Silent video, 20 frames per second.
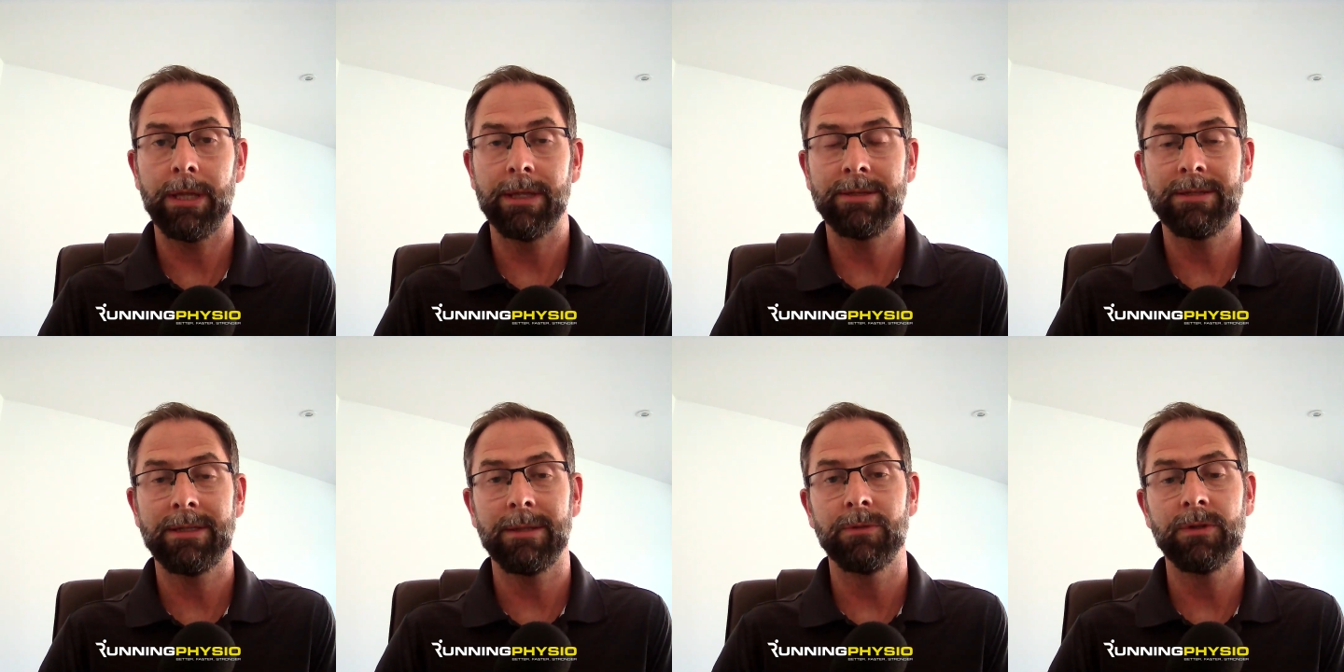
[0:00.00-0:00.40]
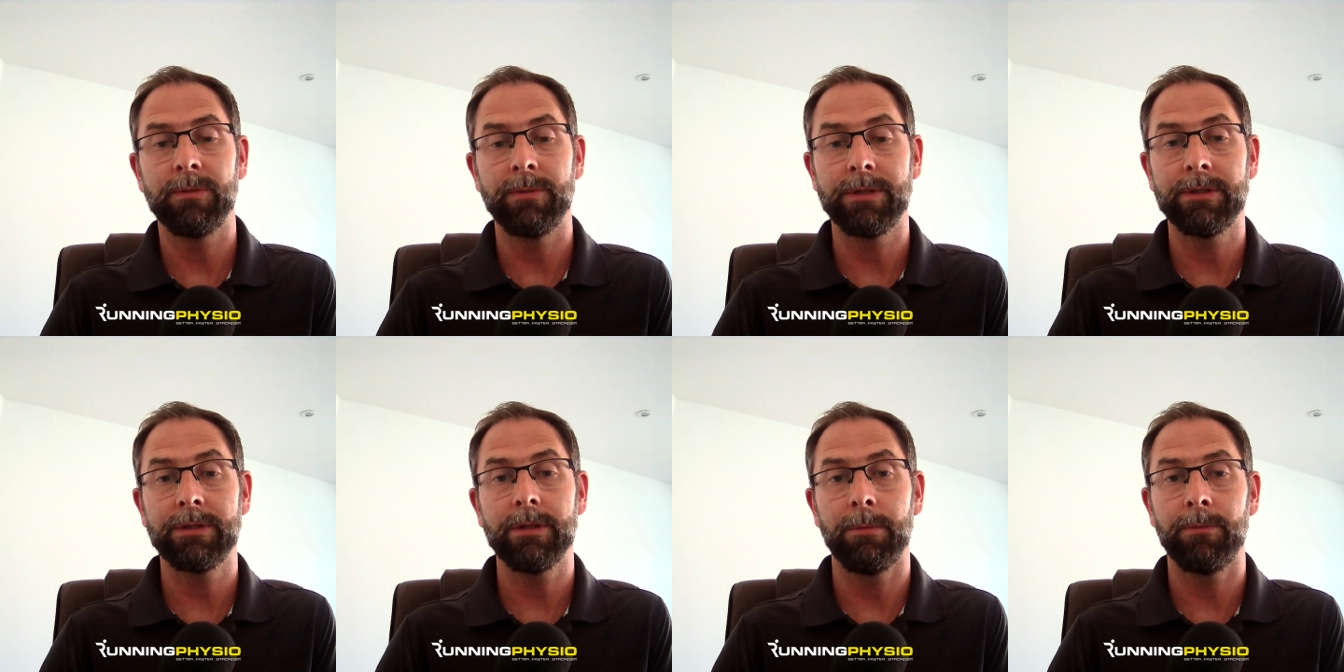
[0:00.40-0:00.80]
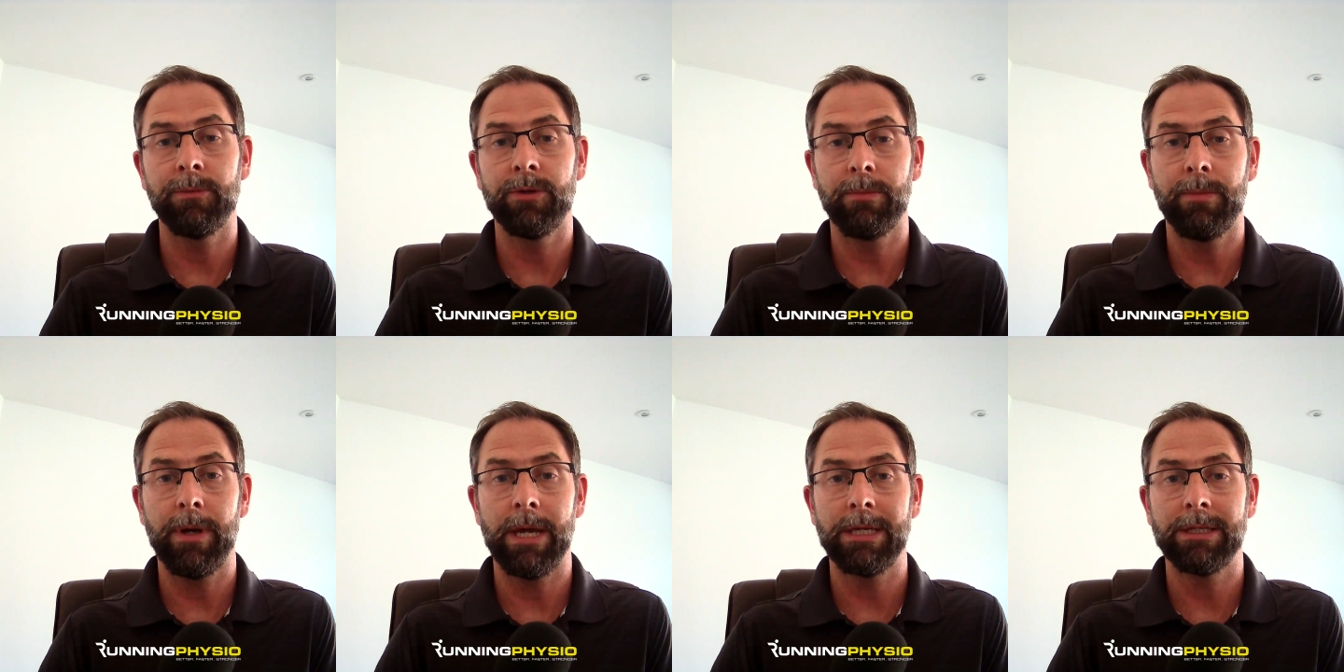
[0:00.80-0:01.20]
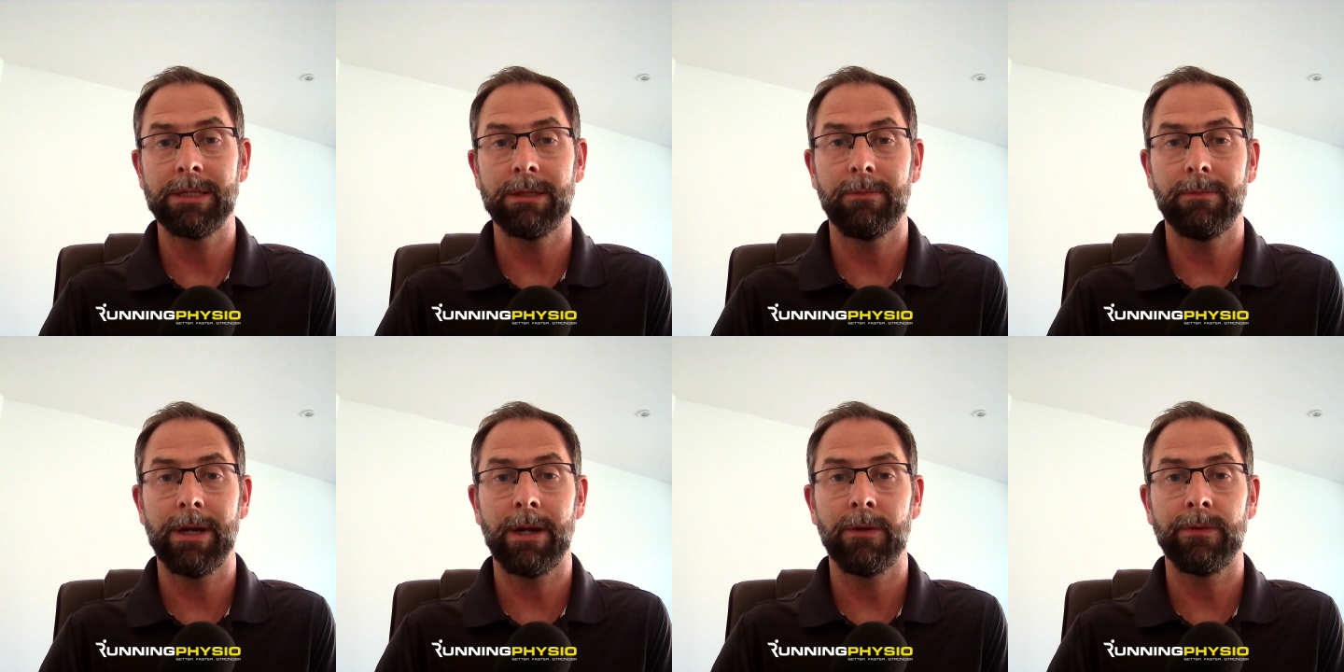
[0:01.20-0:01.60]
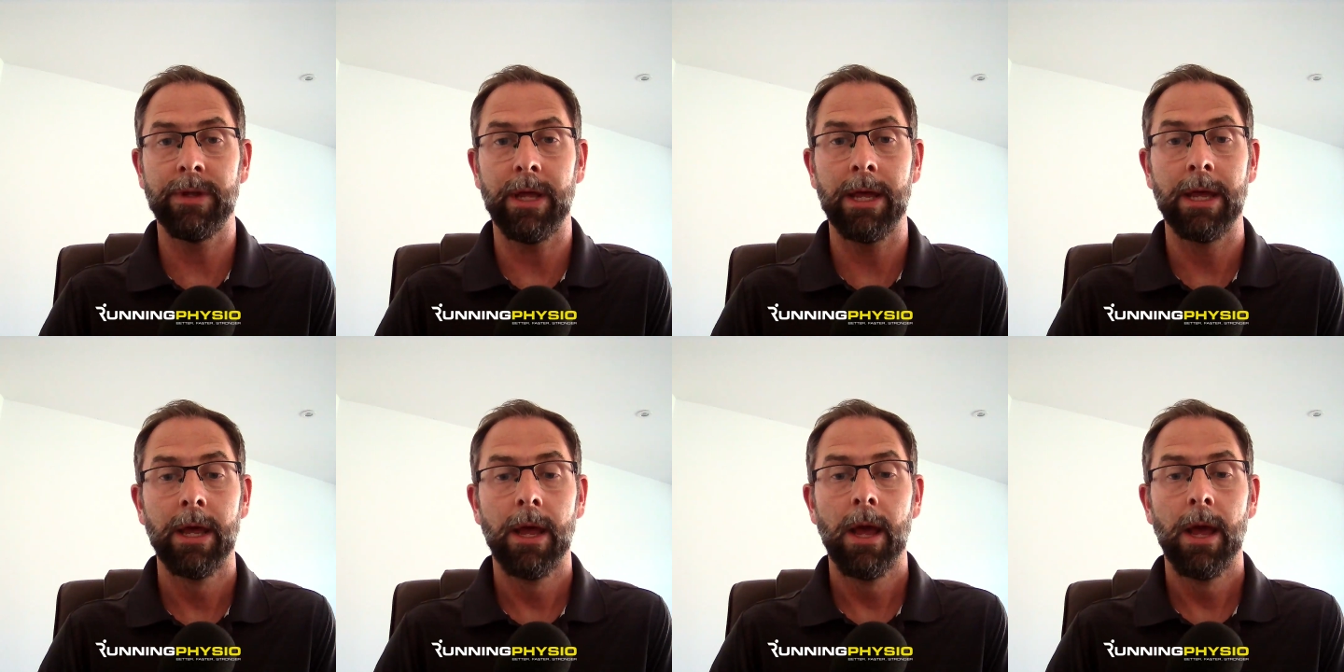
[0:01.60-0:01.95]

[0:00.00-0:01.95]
There seems to be some debate around it.